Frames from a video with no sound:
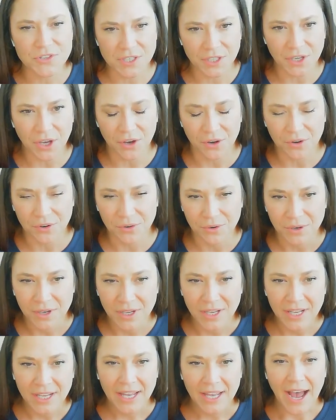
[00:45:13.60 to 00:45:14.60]
ago,
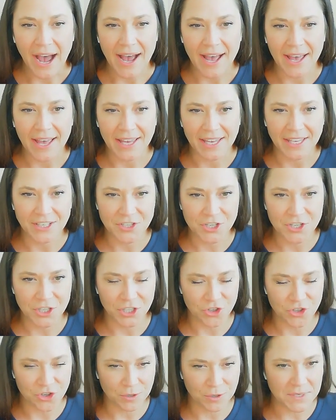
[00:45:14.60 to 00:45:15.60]
I took a
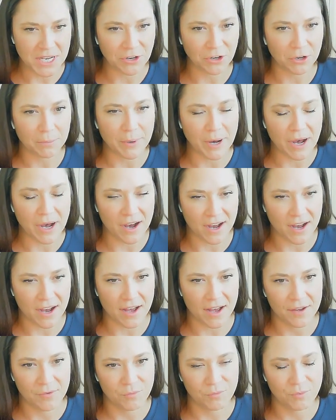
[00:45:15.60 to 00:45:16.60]
trip down to
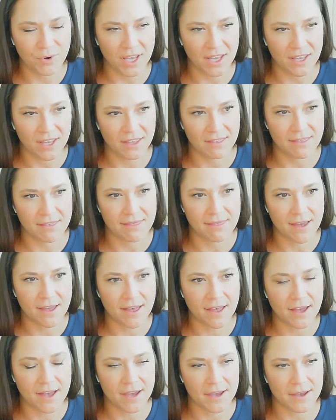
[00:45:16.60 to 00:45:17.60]
Baja with
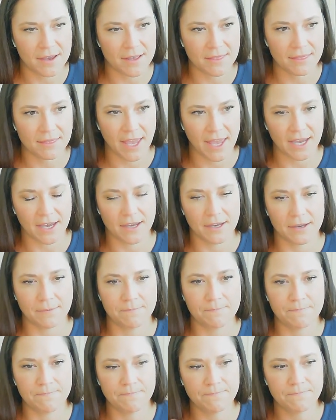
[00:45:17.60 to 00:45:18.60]
like a
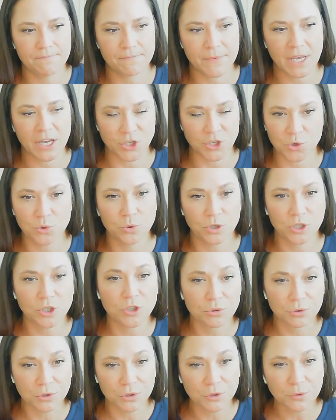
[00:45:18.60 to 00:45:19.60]
tour
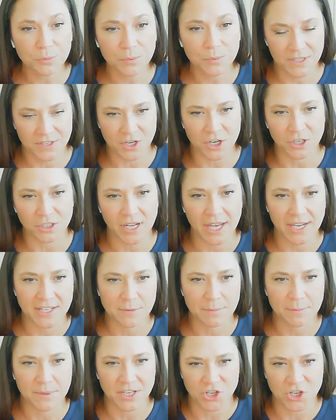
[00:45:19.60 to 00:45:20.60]
group. It's called
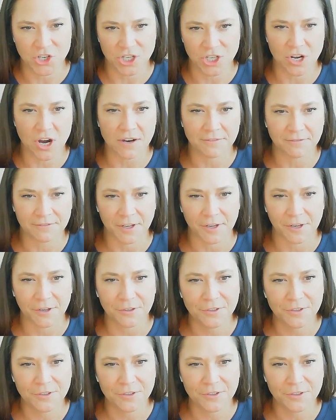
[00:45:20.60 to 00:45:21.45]
Expedition Off Road.